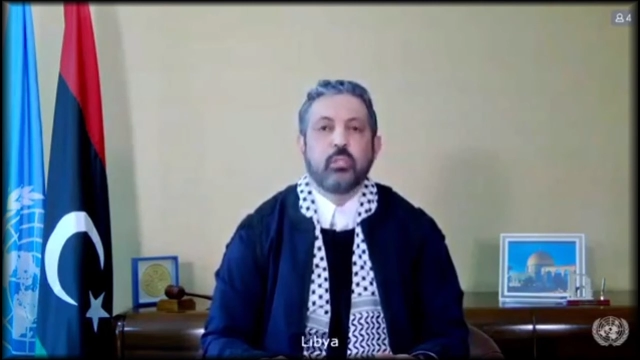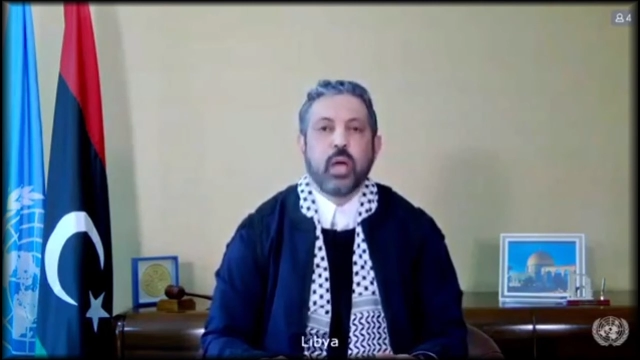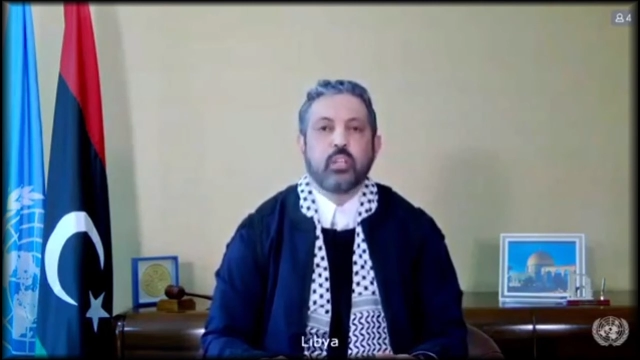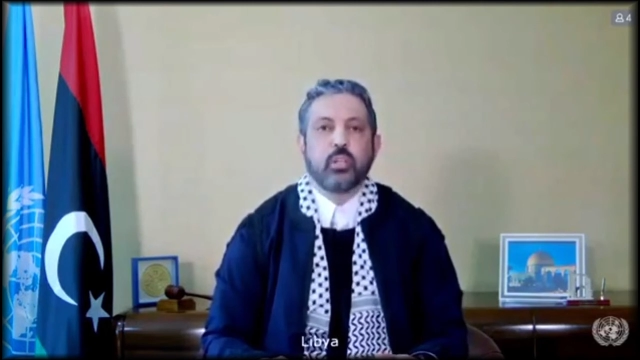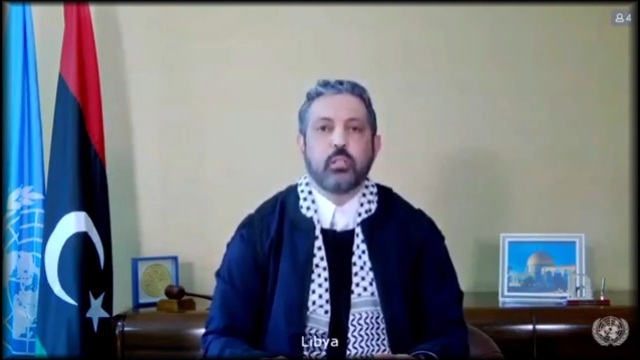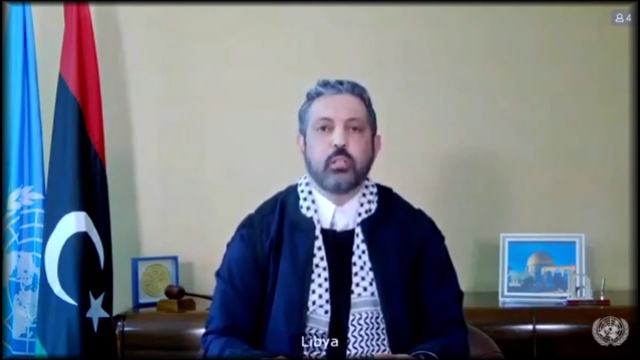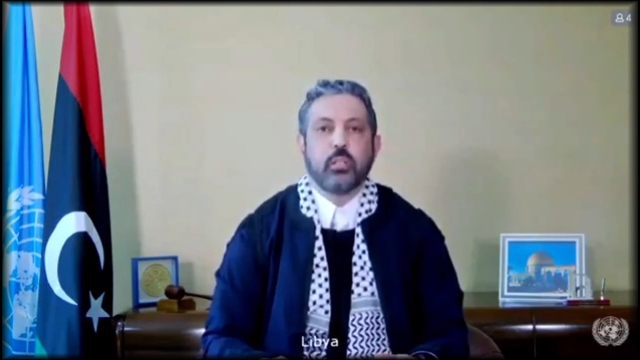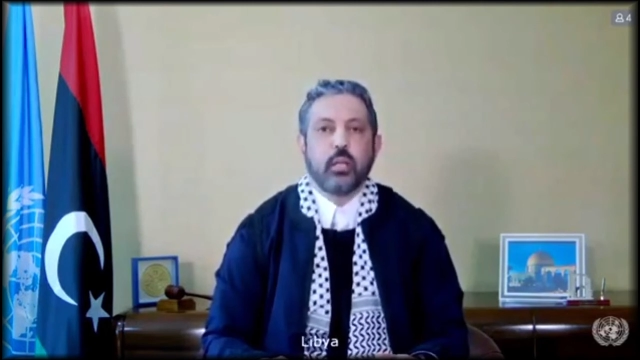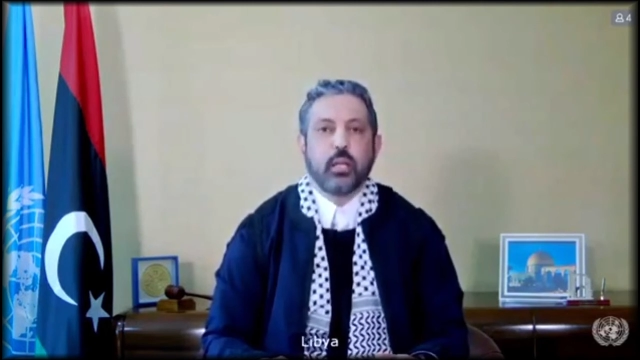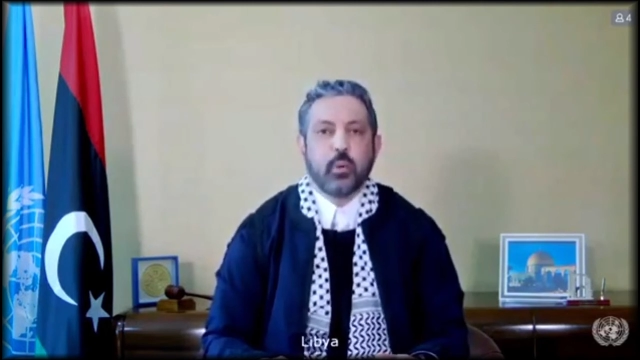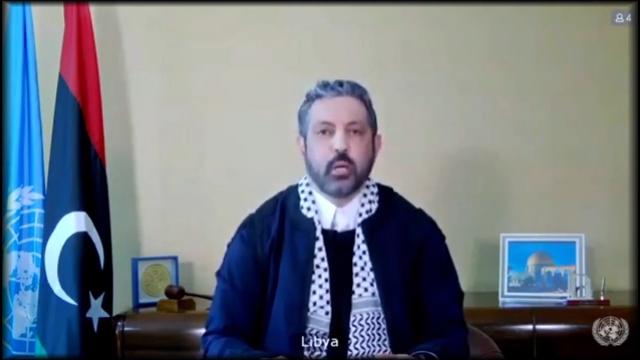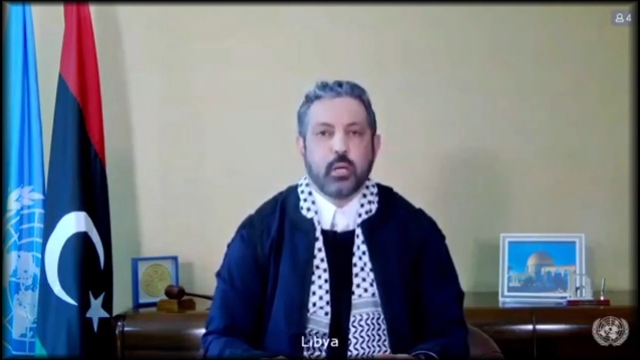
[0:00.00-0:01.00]
that the
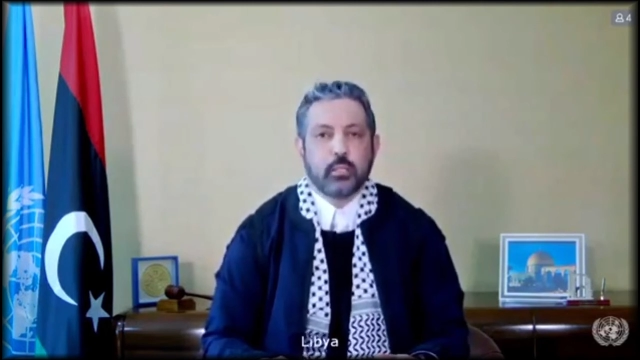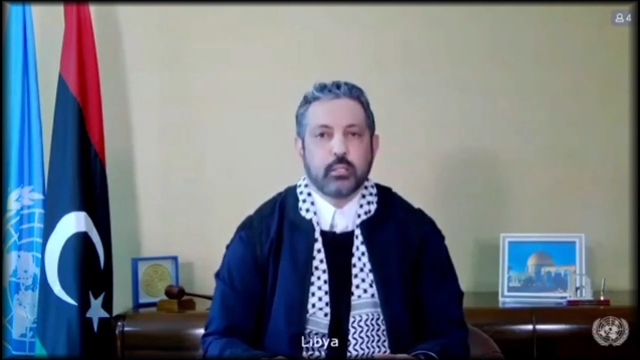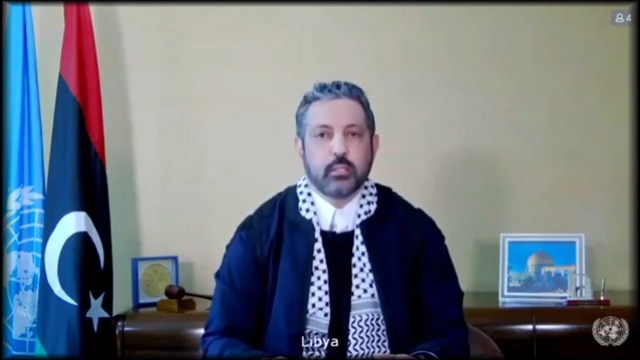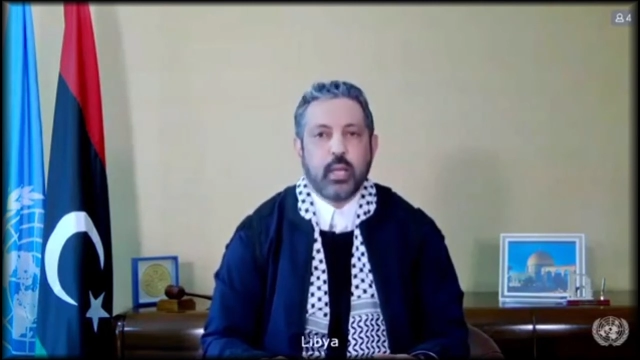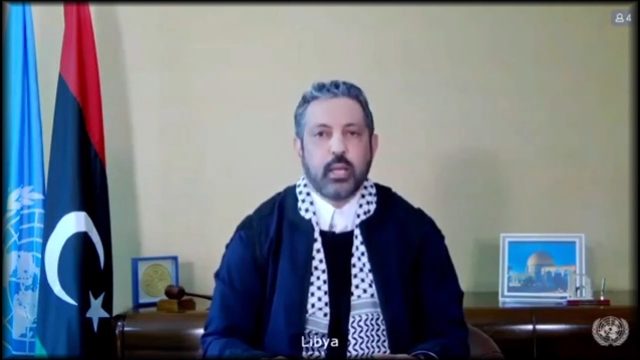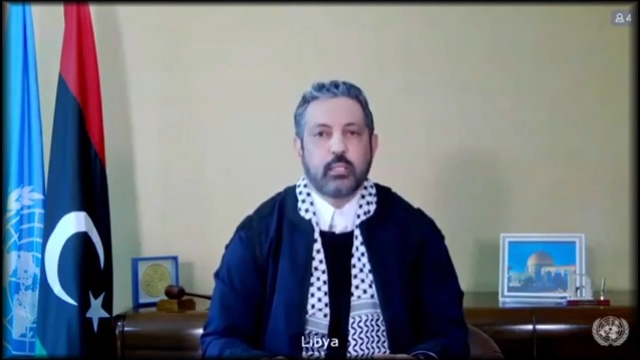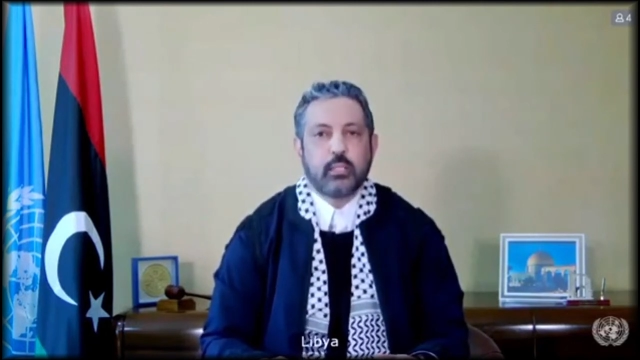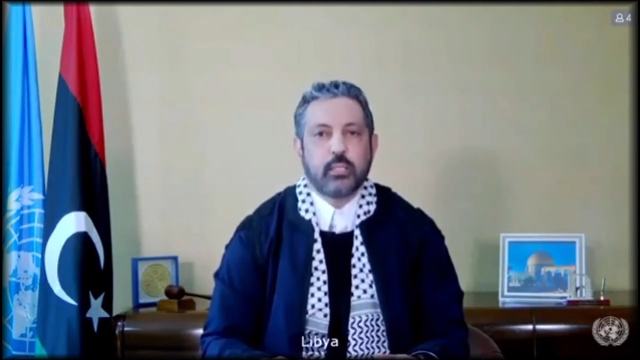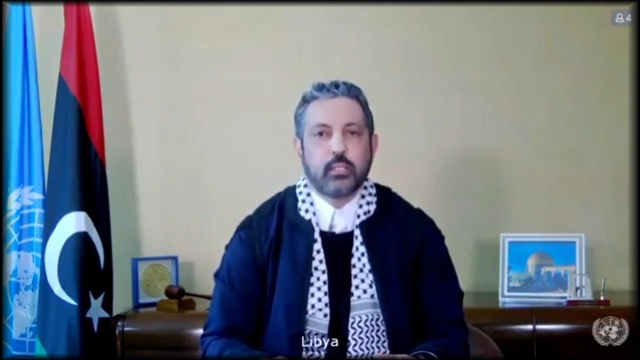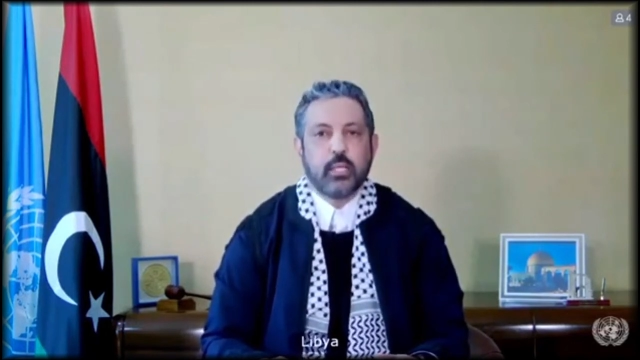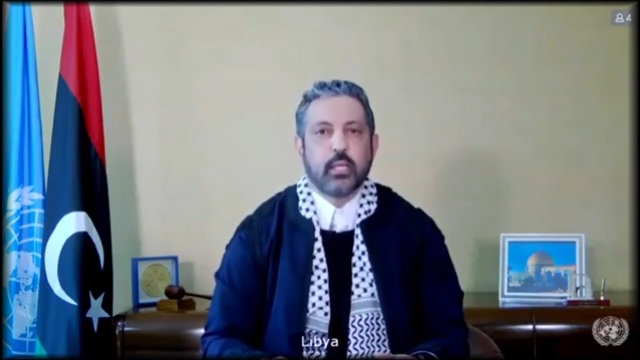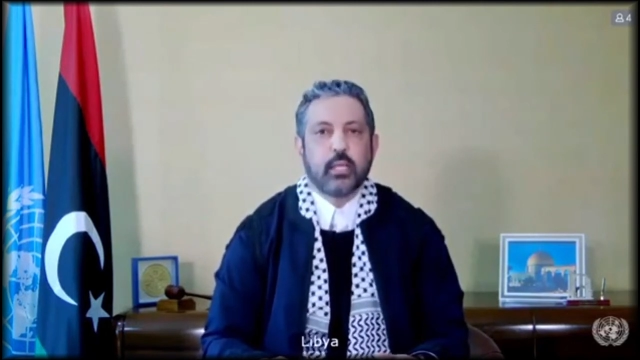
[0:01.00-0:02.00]
people and
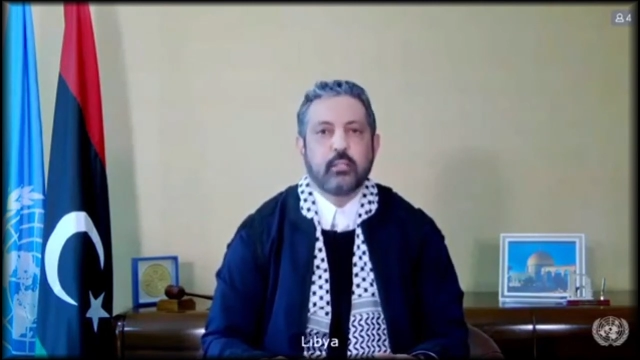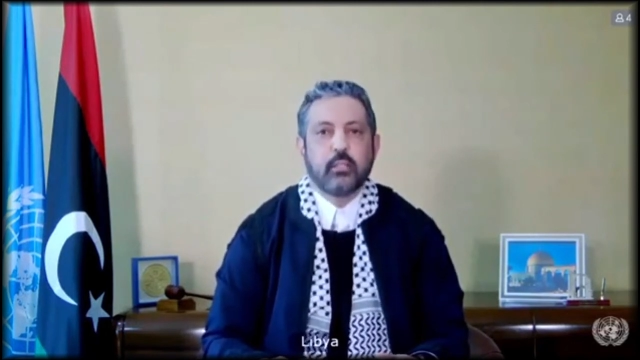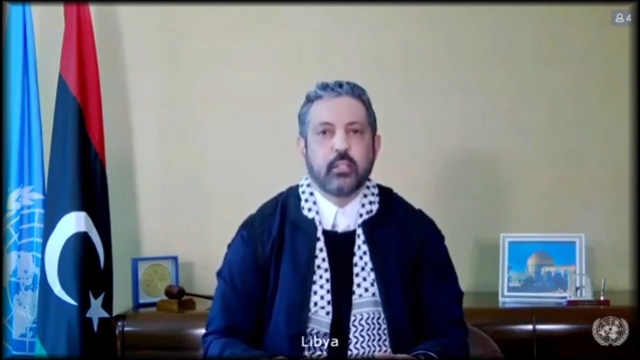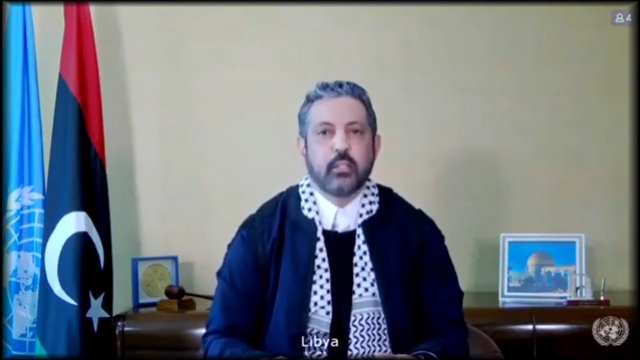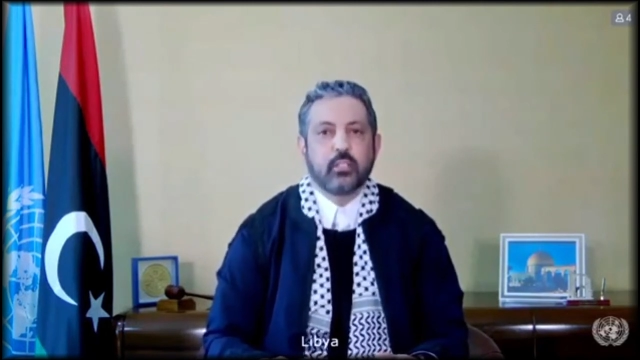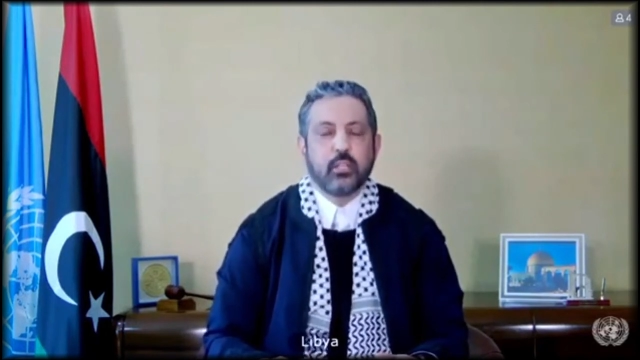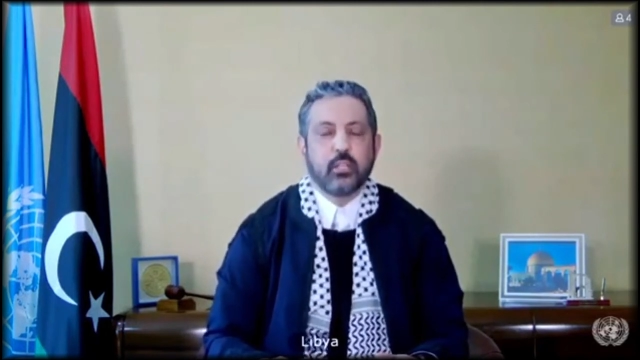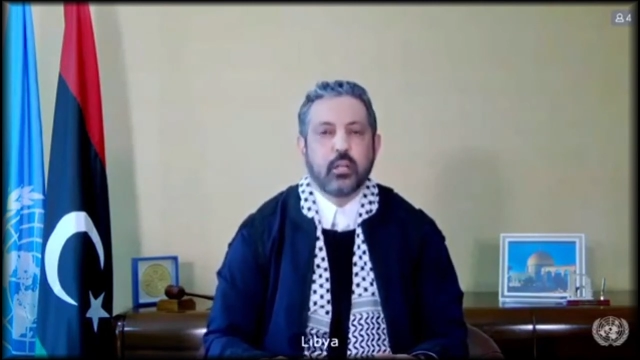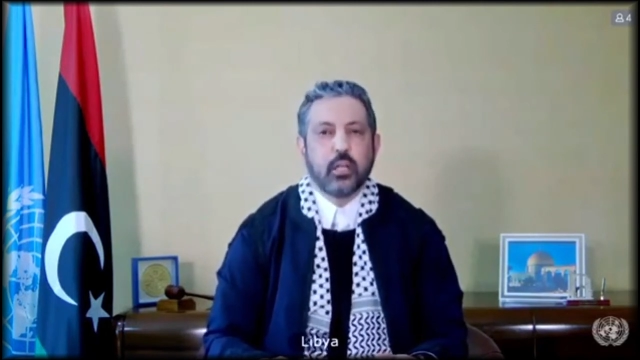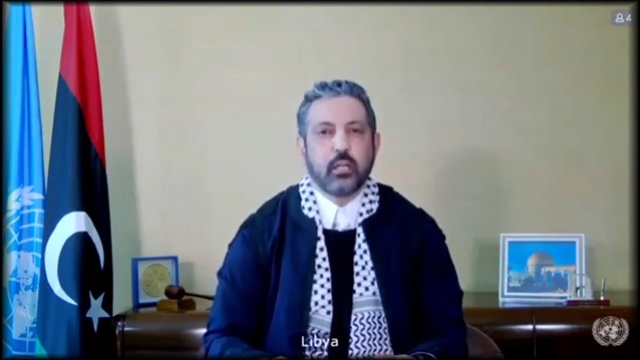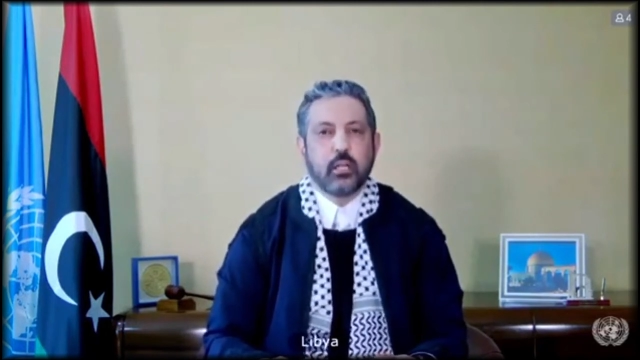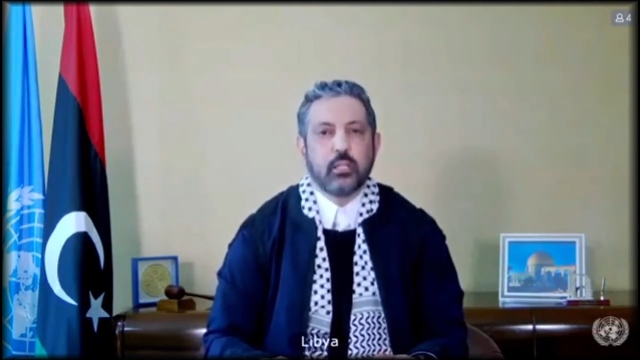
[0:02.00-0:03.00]
to say that the people and
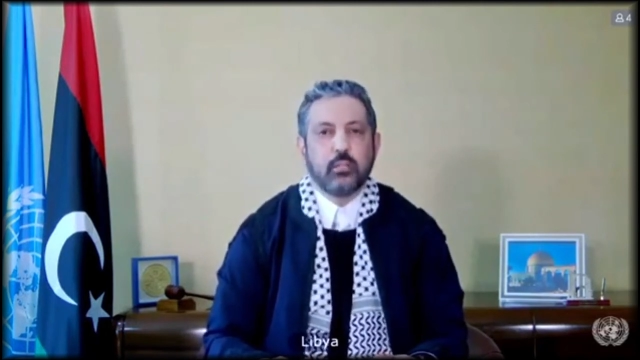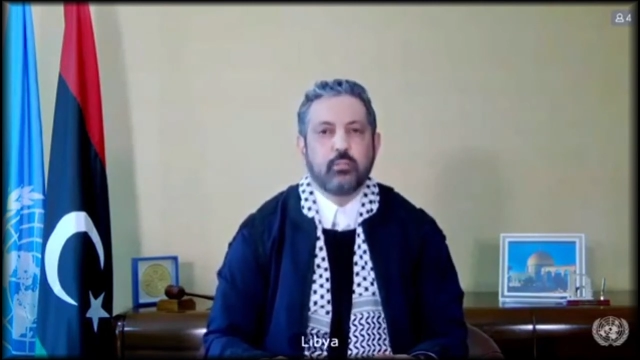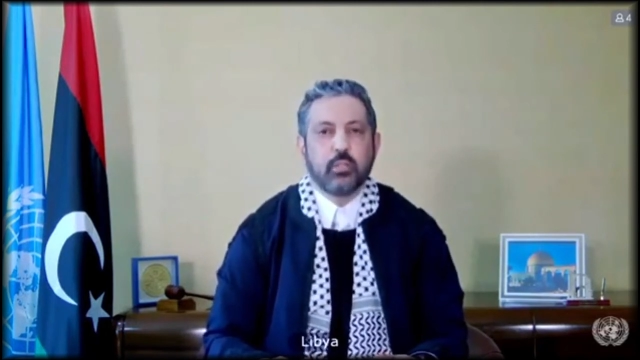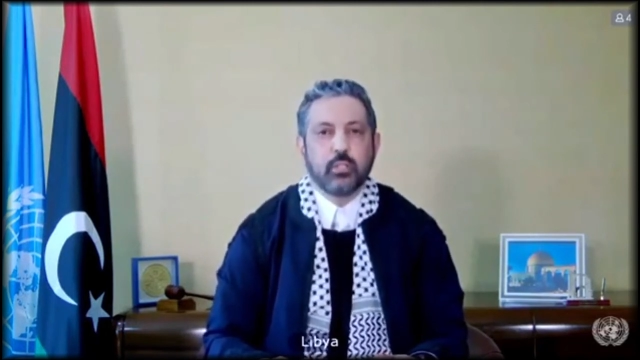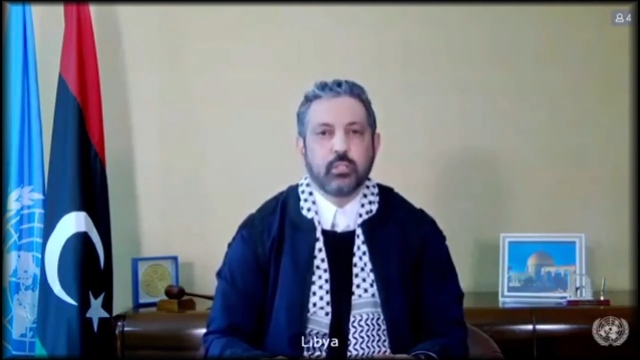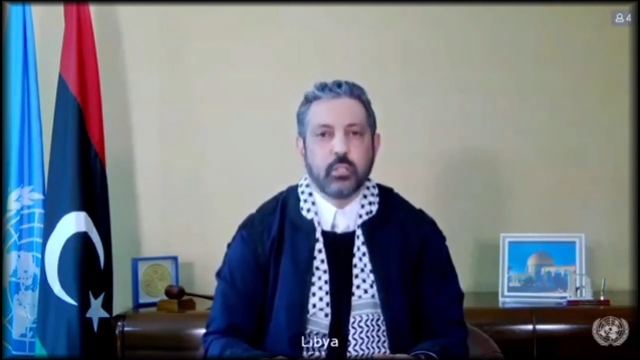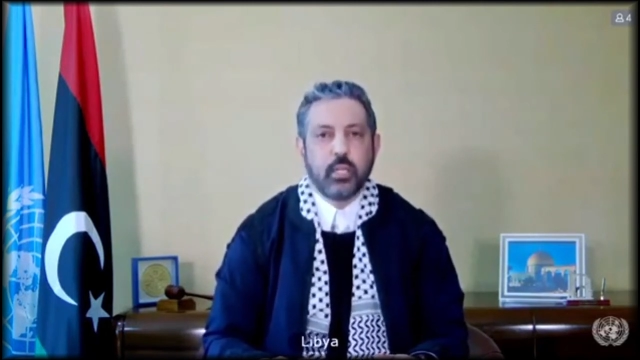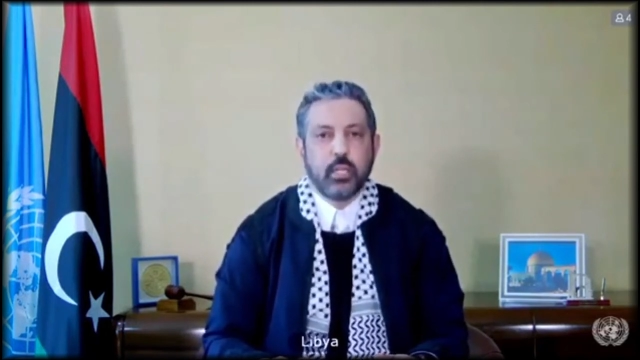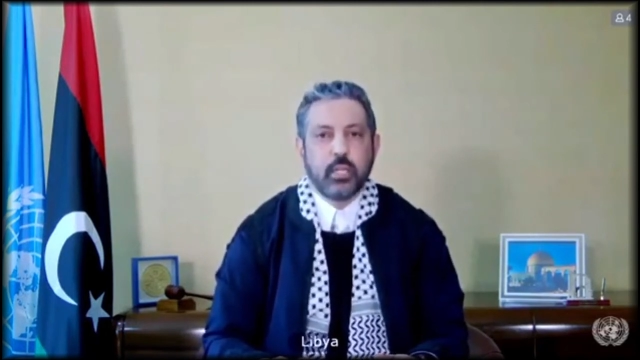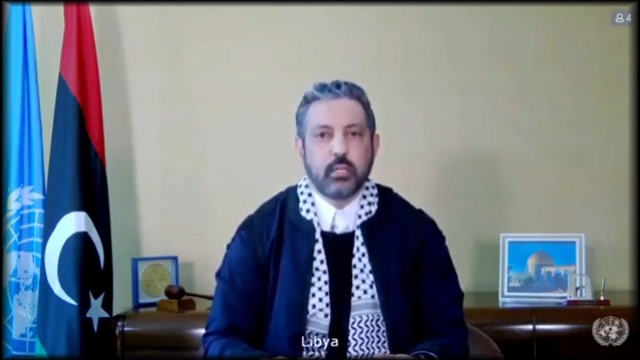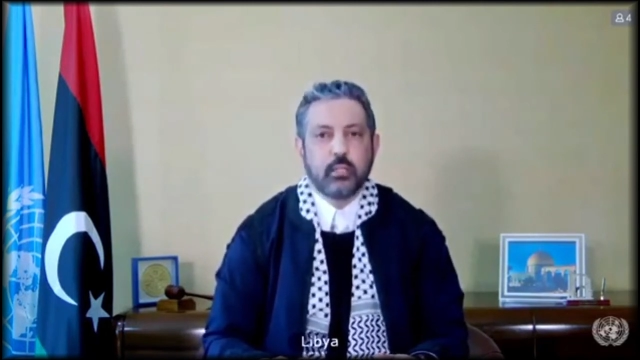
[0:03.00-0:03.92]
government of Libya